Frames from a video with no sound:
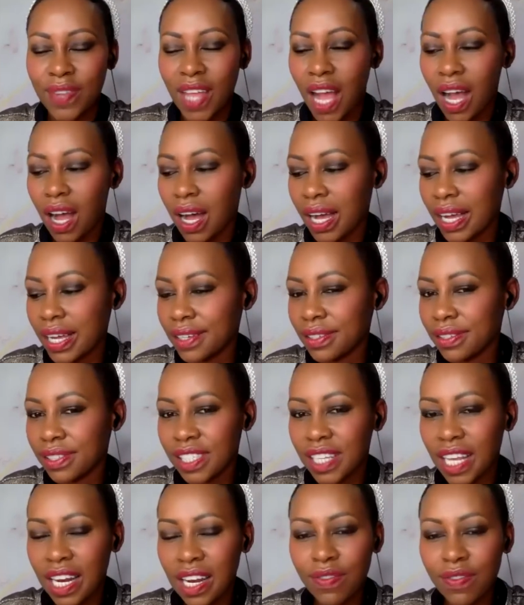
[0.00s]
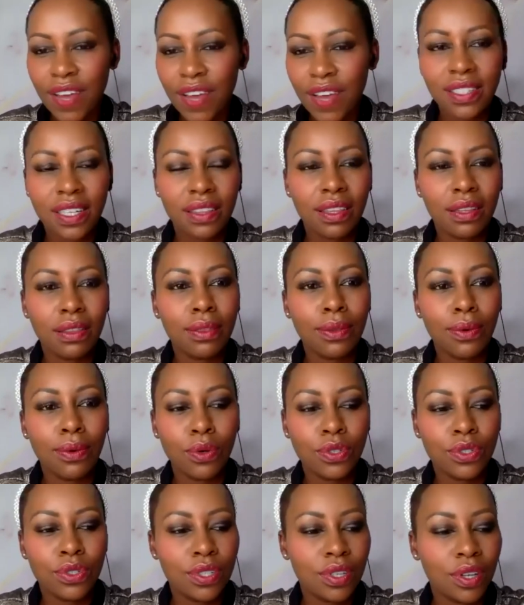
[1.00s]
I salivate at the
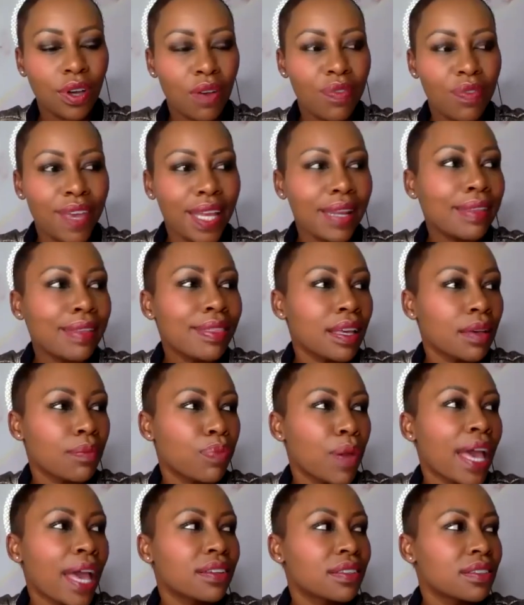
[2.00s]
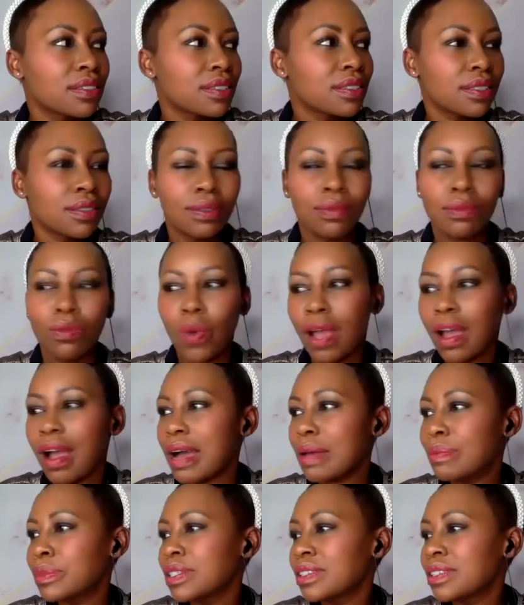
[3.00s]
thought of anything baked where
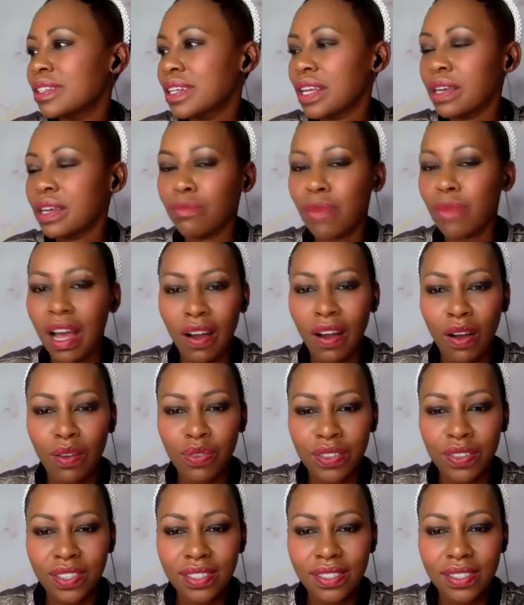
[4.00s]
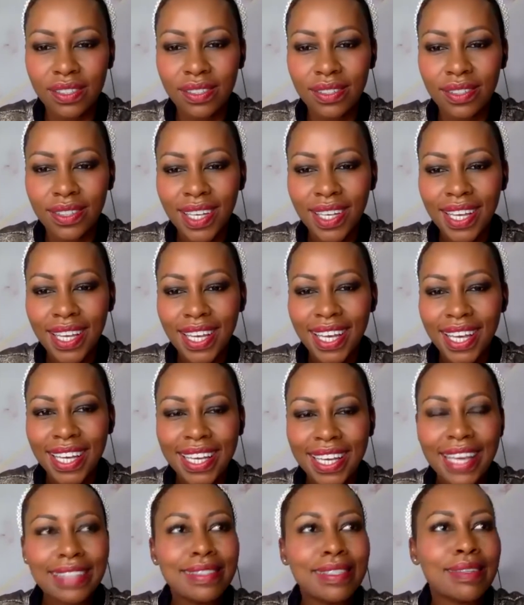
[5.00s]
I'm sitting in my office,
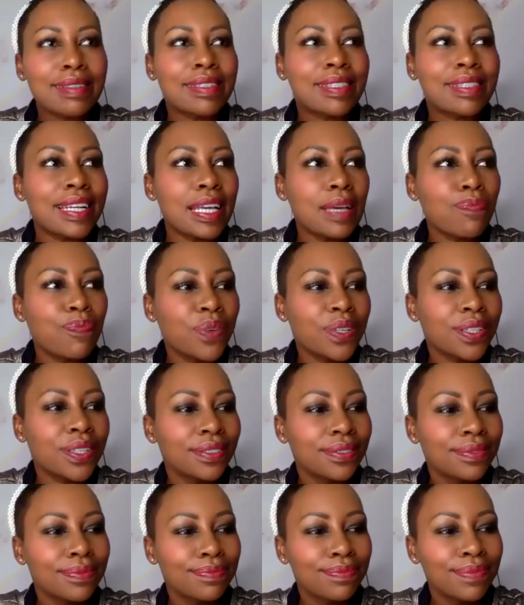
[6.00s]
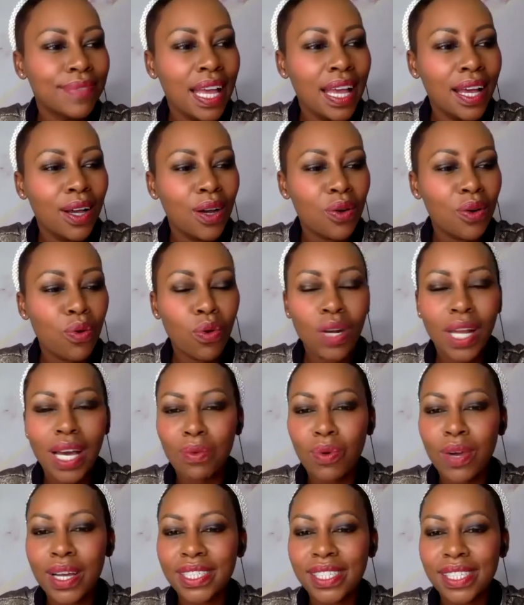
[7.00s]
kids asleep. All I
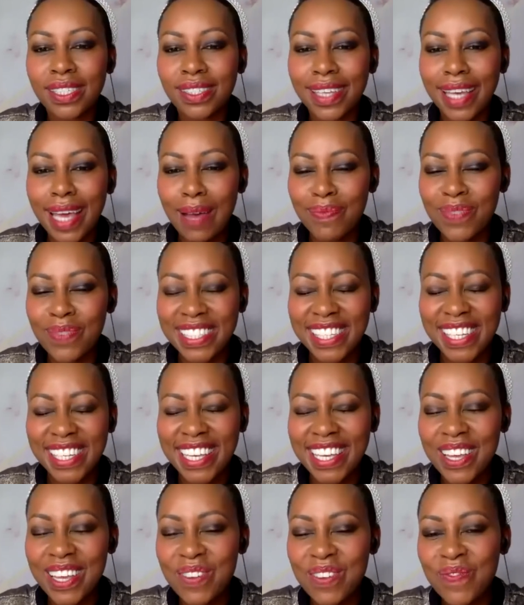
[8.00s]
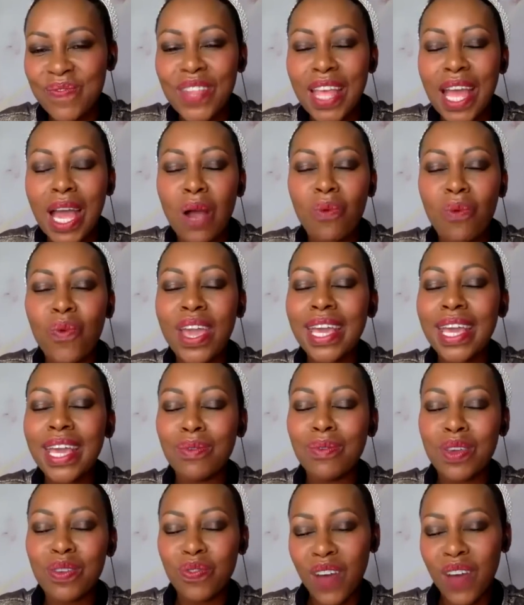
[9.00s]
want is a cup of tea. Where
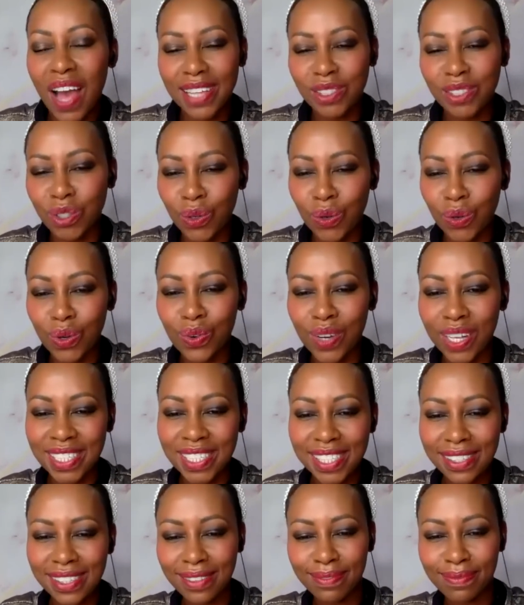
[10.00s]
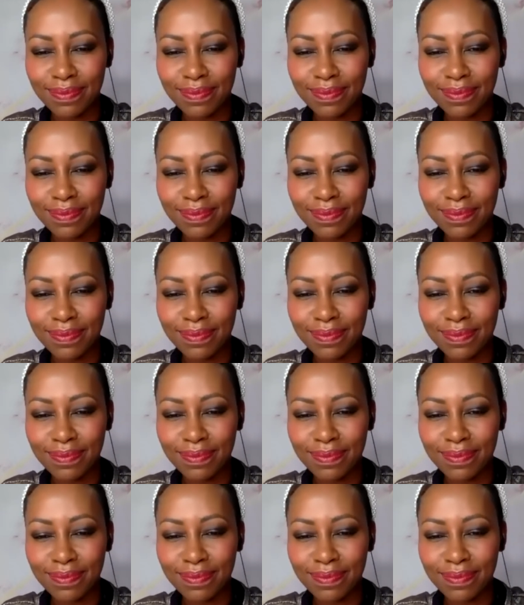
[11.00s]
can we find you, Orit?